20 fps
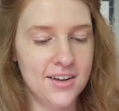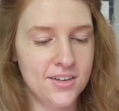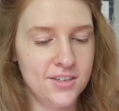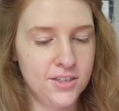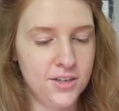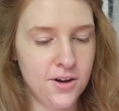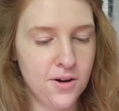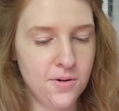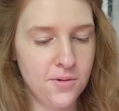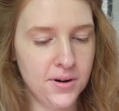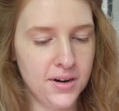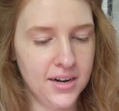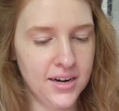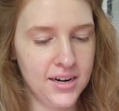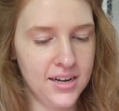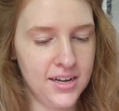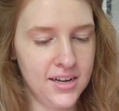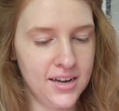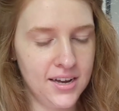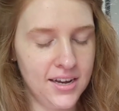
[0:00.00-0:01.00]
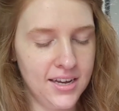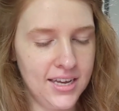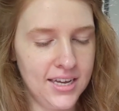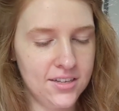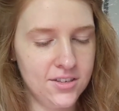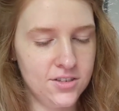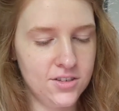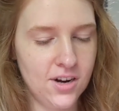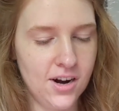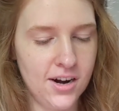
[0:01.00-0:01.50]
So we're gonna
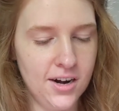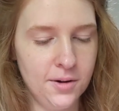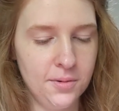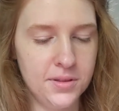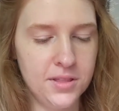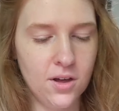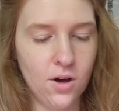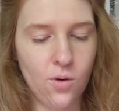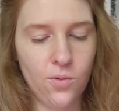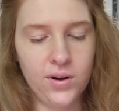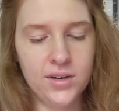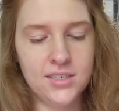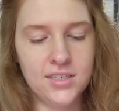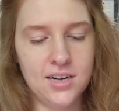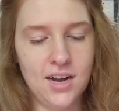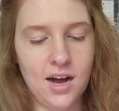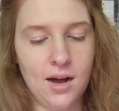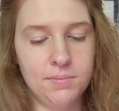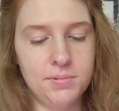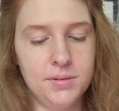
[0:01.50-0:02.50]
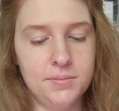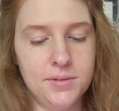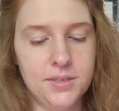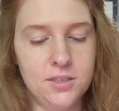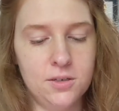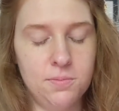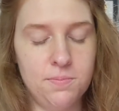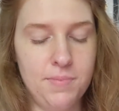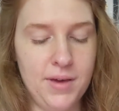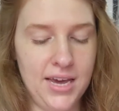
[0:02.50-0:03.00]
get started with the Always an
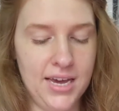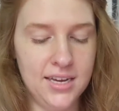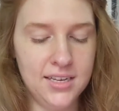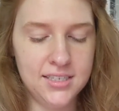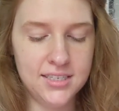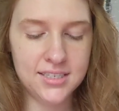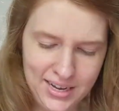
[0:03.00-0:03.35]
Optimist face.